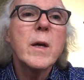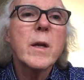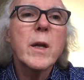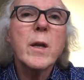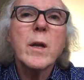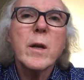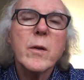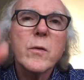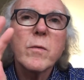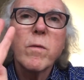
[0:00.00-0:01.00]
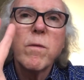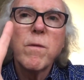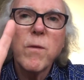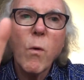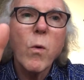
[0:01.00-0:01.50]
Kirin has
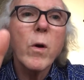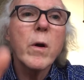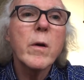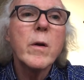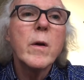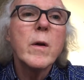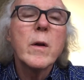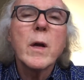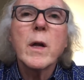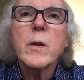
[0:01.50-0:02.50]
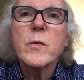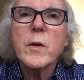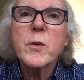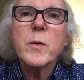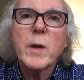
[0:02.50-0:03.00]
4, and
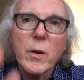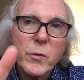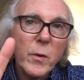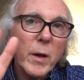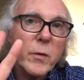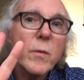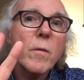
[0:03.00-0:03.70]
Suntory also has